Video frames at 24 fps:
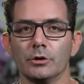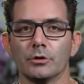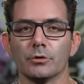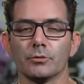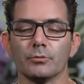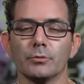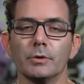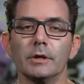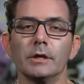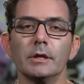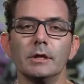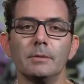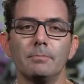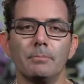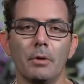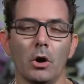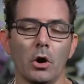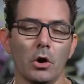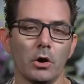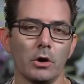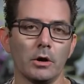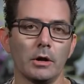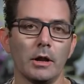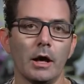you're really
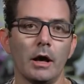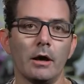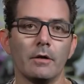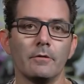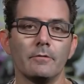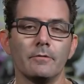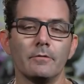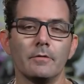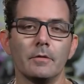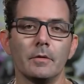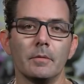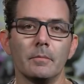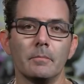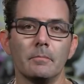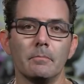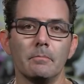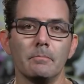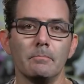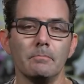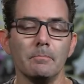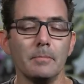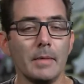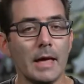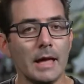part of
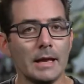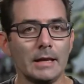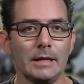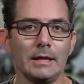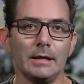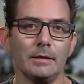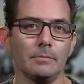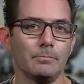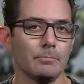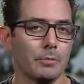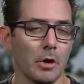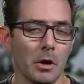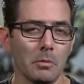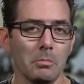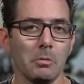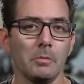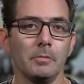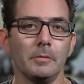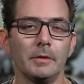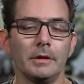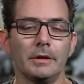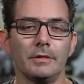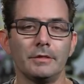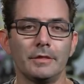many,
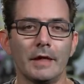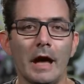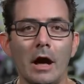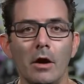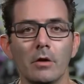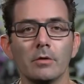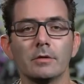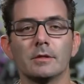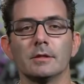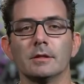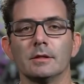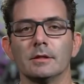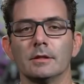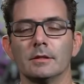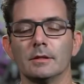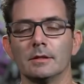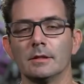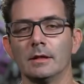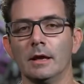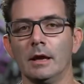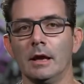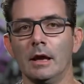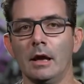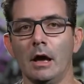probably
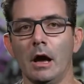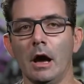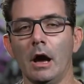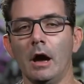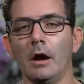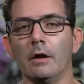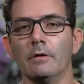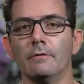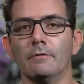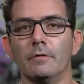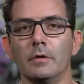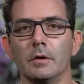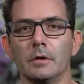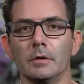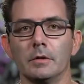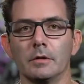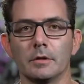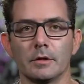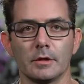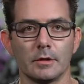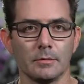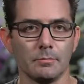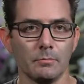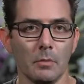thousands of
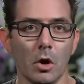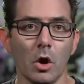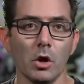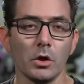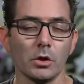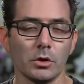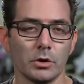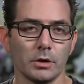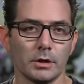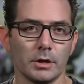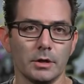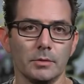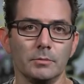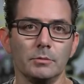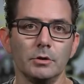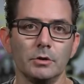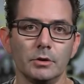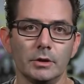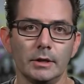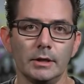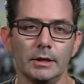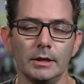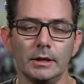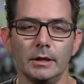smaller
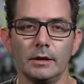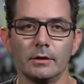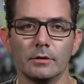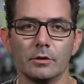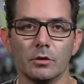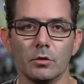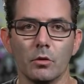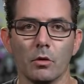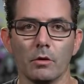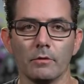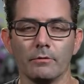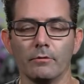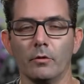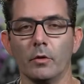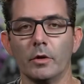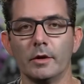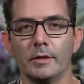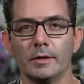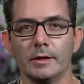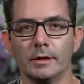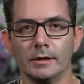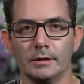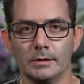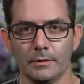communities who are
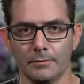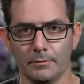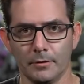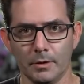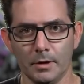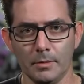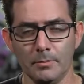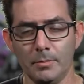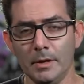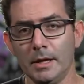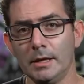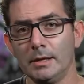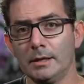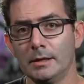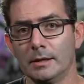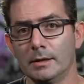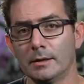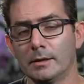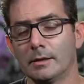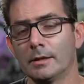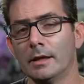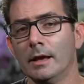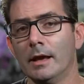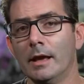voicing different
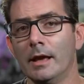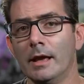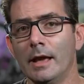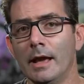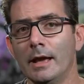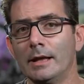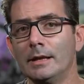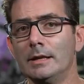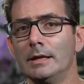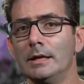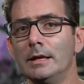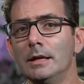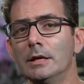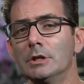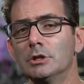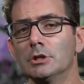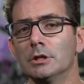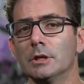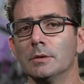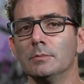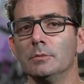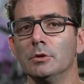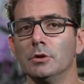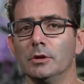opinions, and
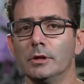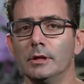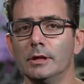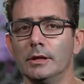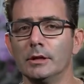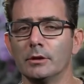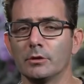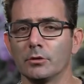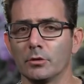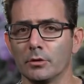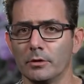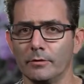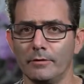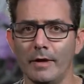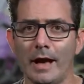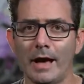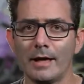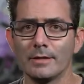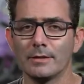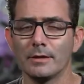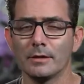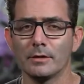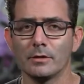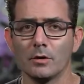each community sort of
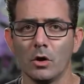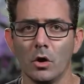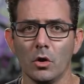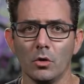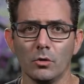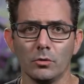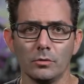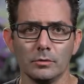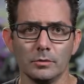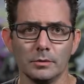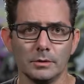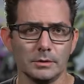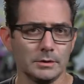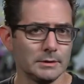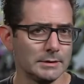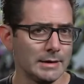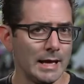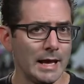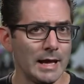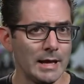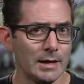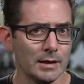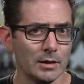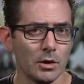has its own
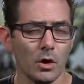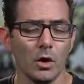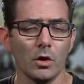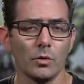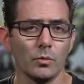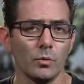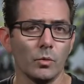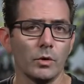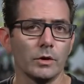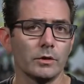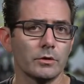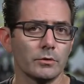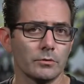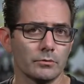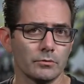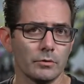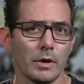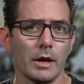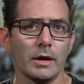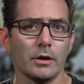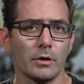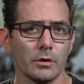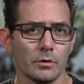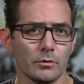take on what's
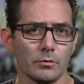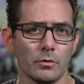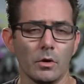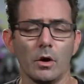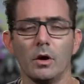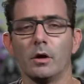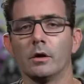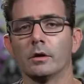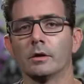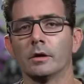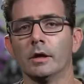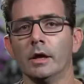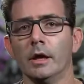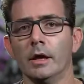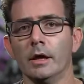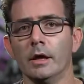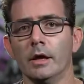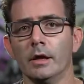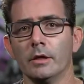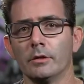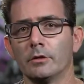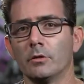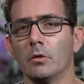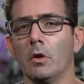right or wrong.
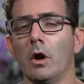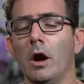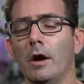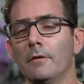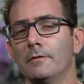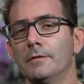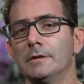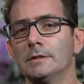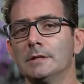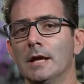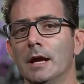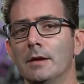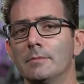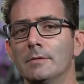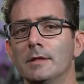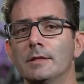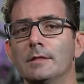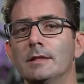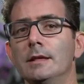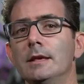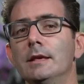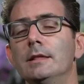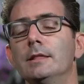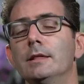So oftentimes
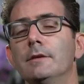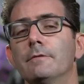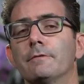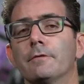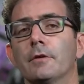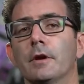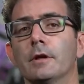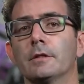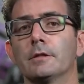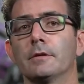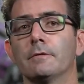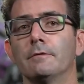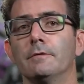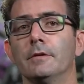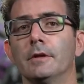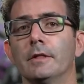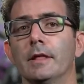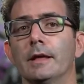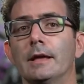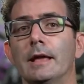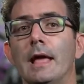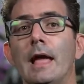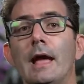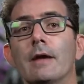it's easy for us to feel
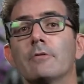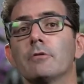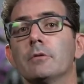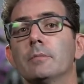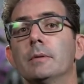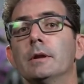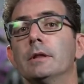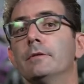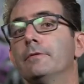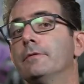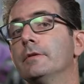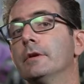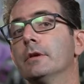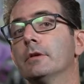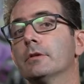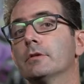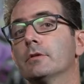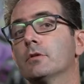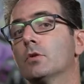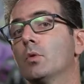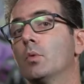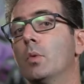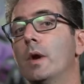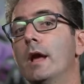like everybody
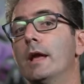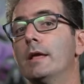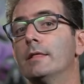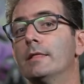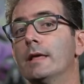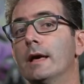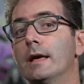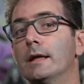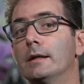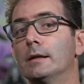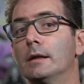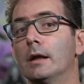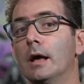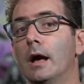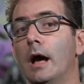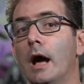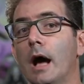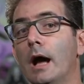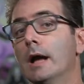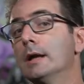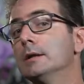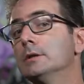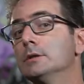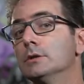feels the way that
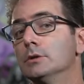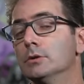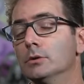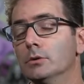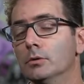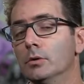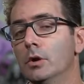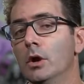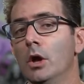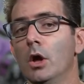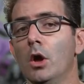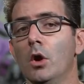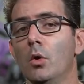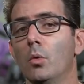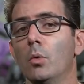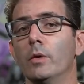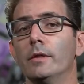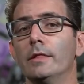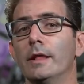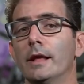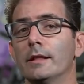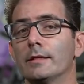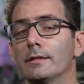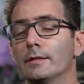I do
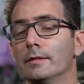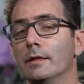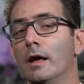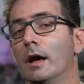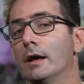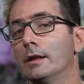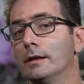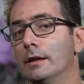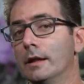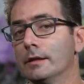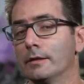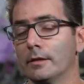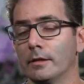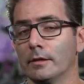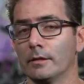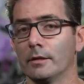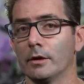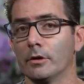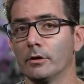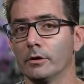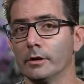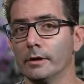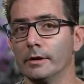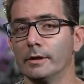when that's not
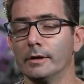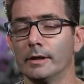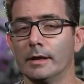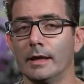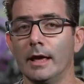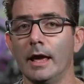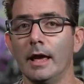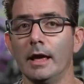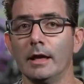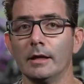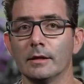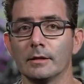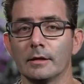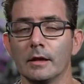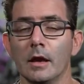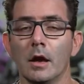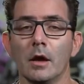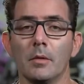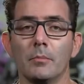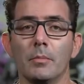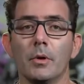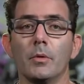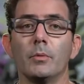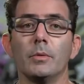necessarily the case.
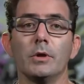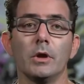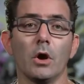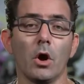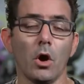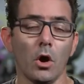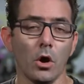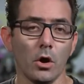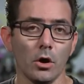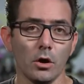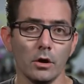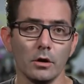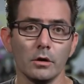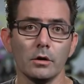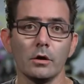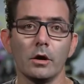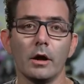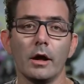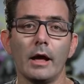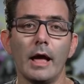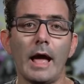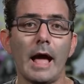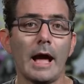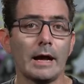But we
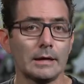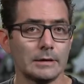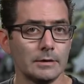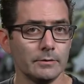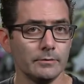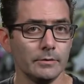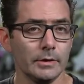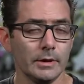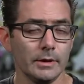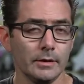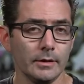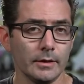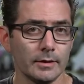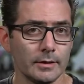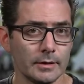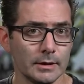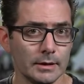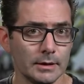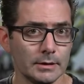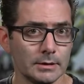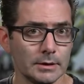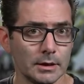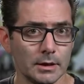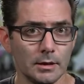are actively
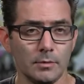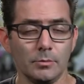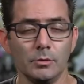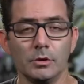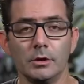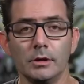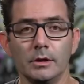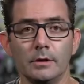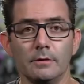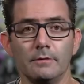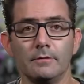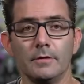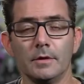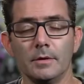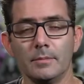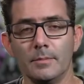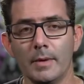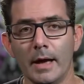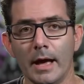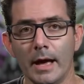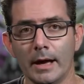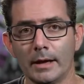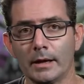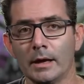listening to community
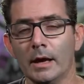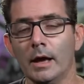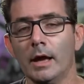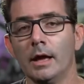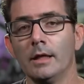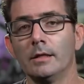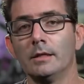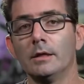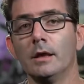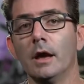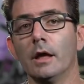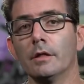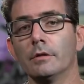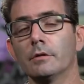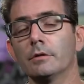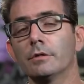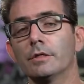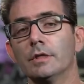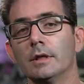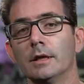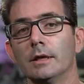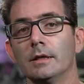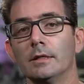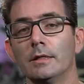feedback. The other
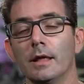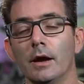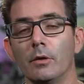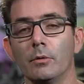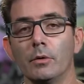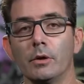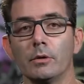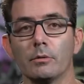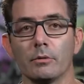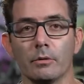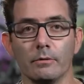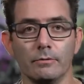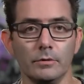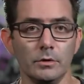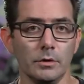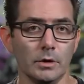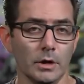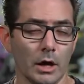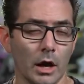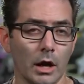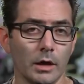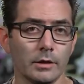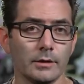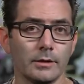thing that we review
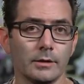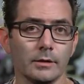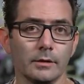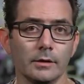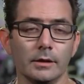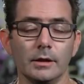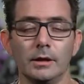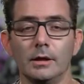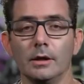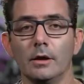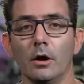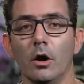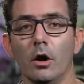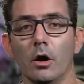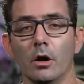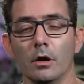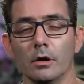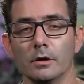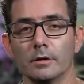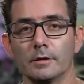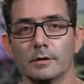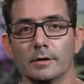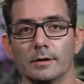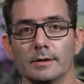constantly
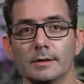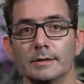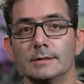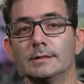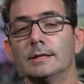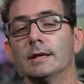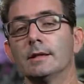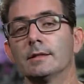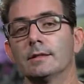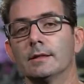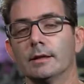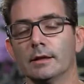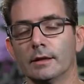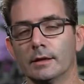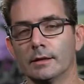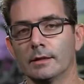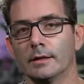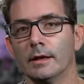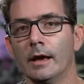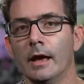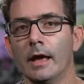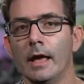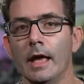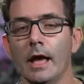are
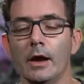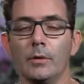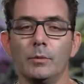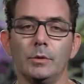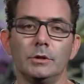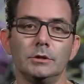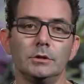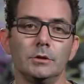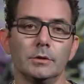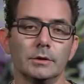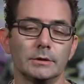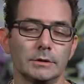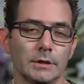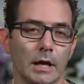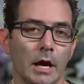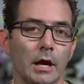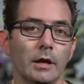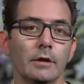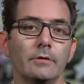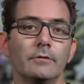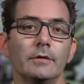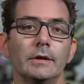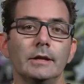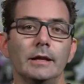statistics, and we do a
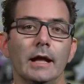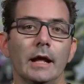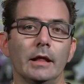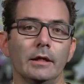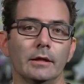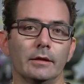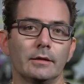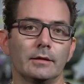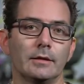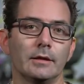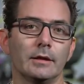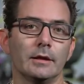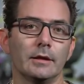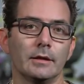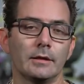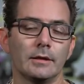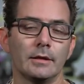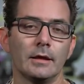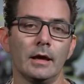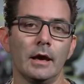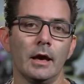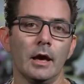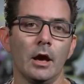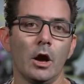ton of
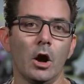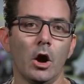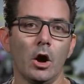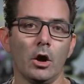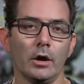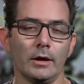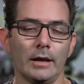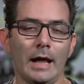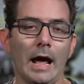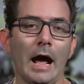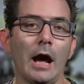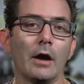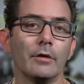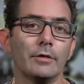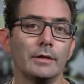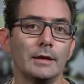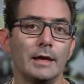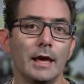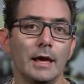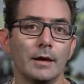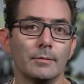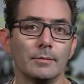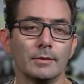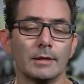analysis on how the
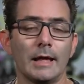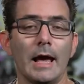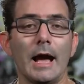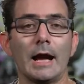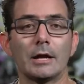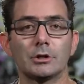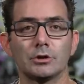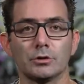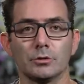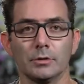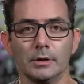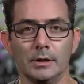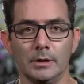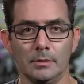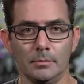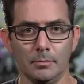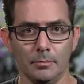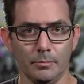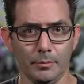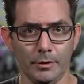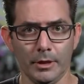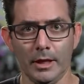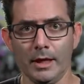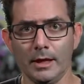game is actually
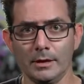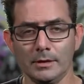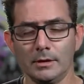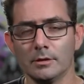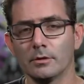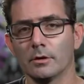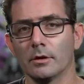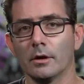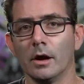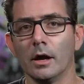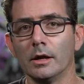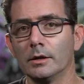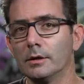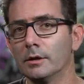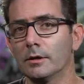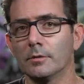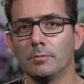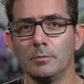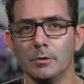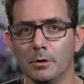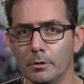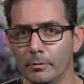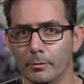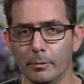playing. These are
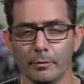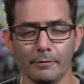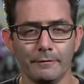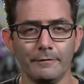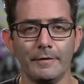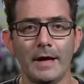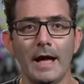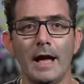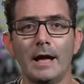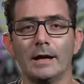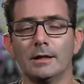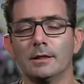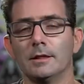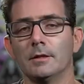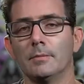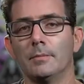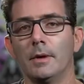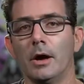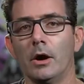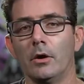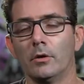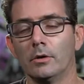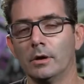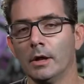undisputable facts
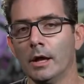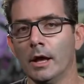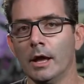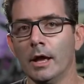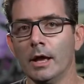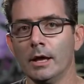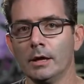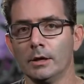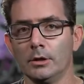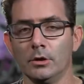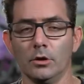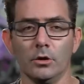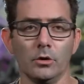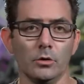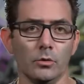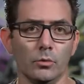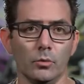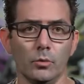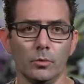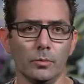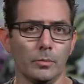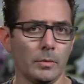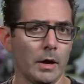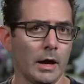about,
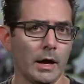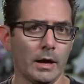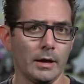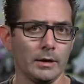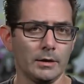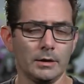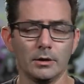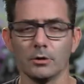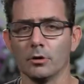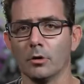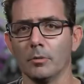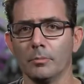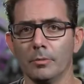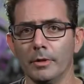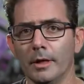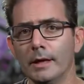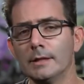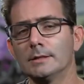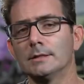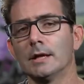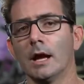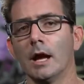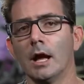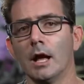hero
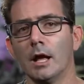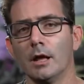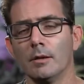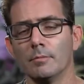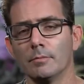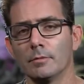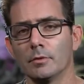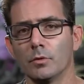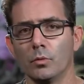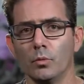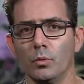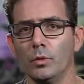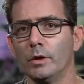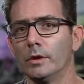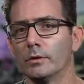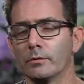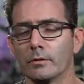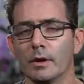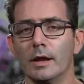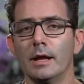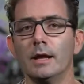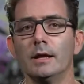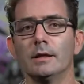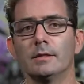play times, win
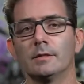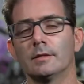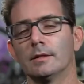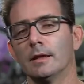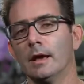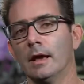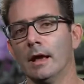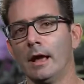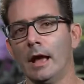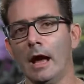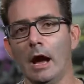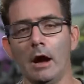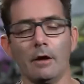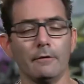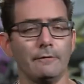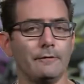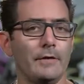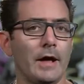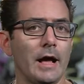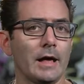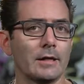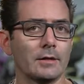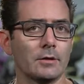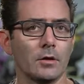rates, how
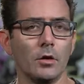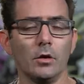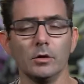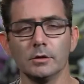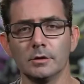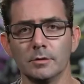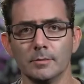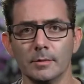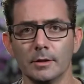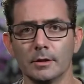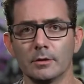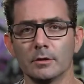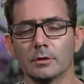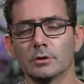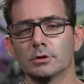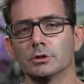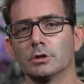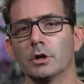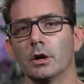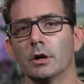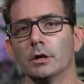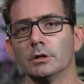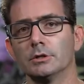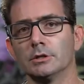fast ultimates are
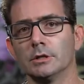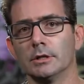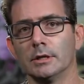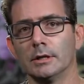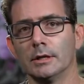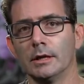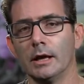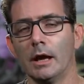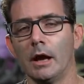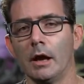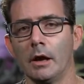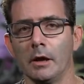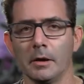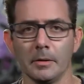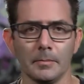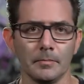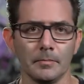charging.